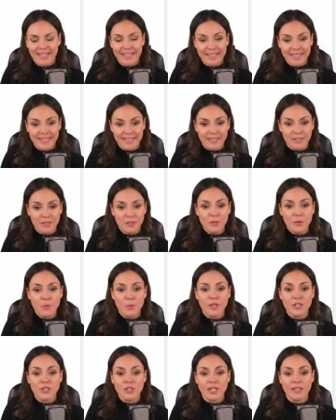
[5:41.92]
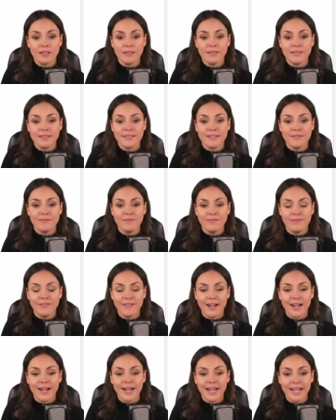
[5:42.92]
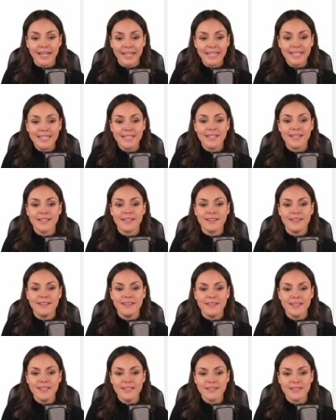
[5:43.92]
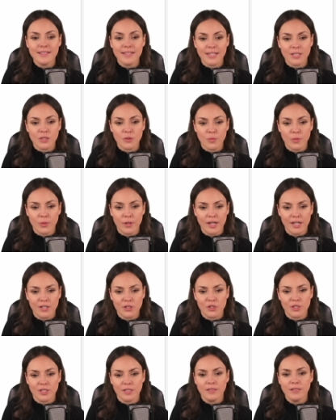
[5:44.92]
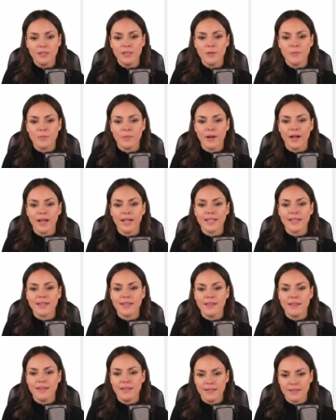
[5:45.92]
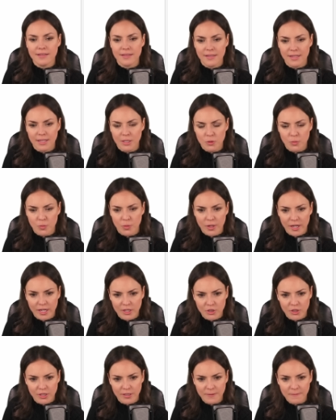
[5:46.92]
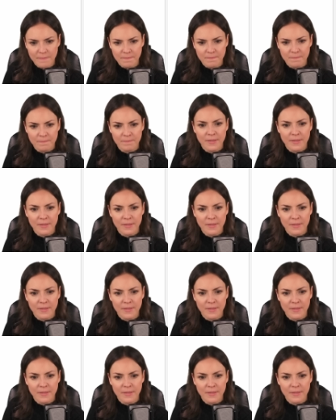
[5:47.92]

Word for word: Here we shall divide this expression by this expression.